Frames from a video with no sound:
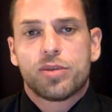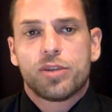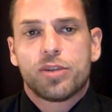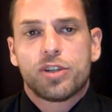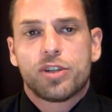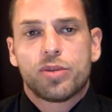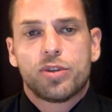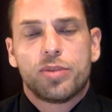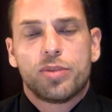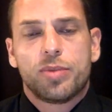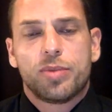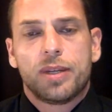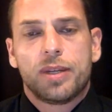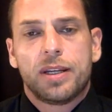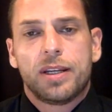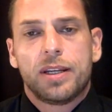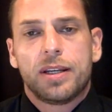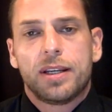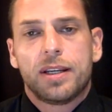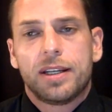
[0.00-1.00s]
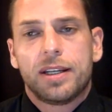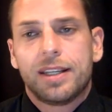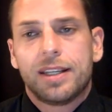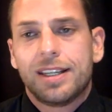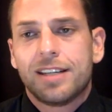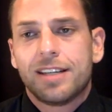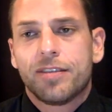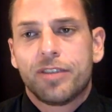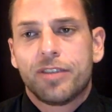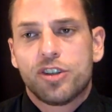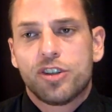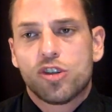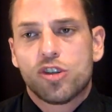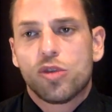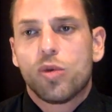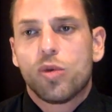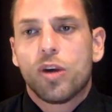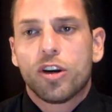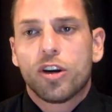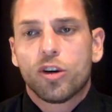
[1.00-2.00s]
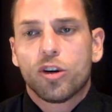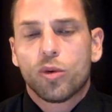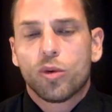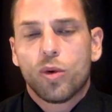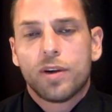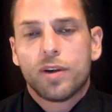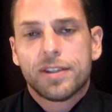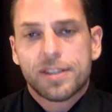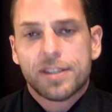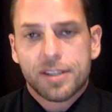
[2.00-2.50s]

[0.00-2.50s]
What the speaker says: which would be an individual one-on-one